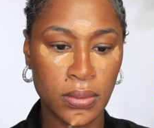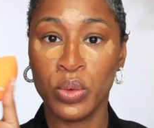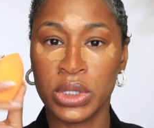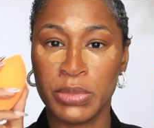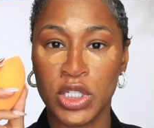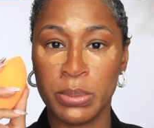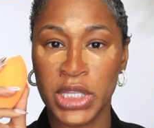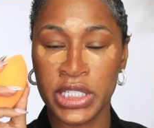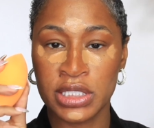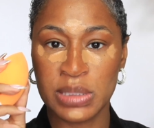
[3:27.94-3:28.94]
With the Beauty
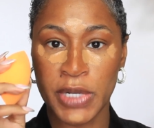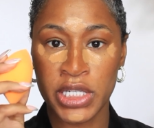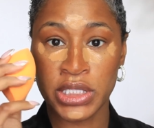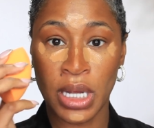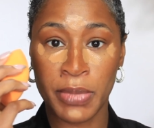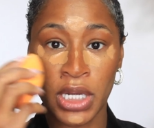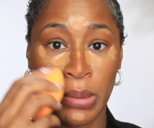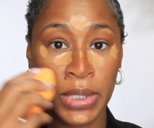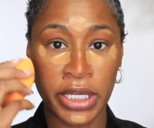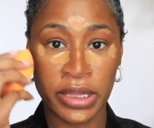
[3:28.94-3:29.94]
Blending Sponge, I'm going
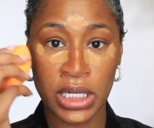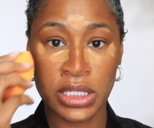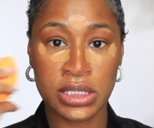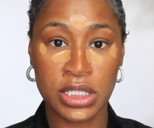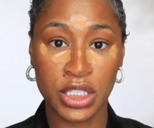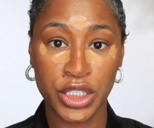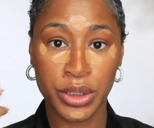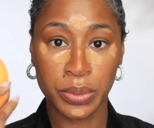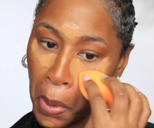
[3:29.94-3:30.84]
to blend the concealer.